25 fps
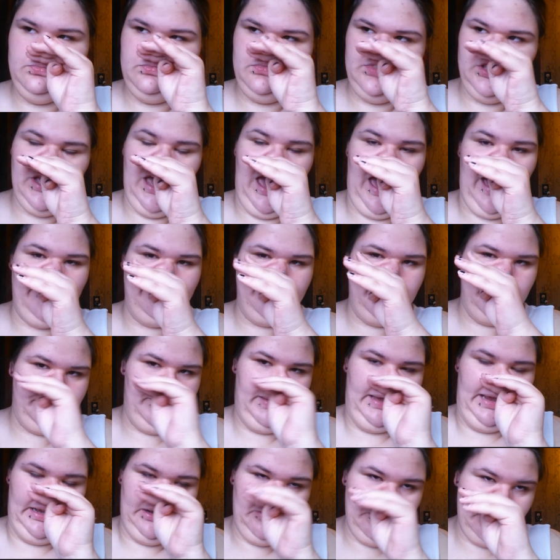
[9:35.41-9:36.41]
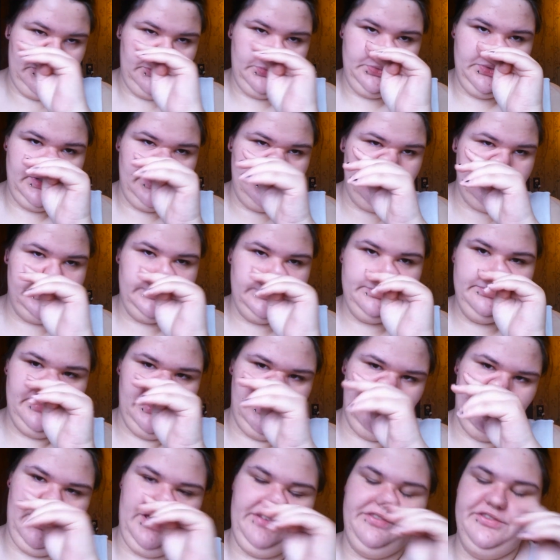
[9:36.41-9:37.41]
the after pain was worse
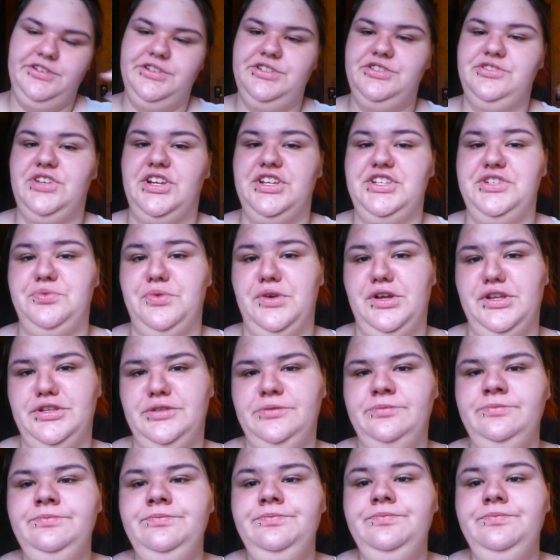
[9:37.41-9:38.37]
than my first stretch was.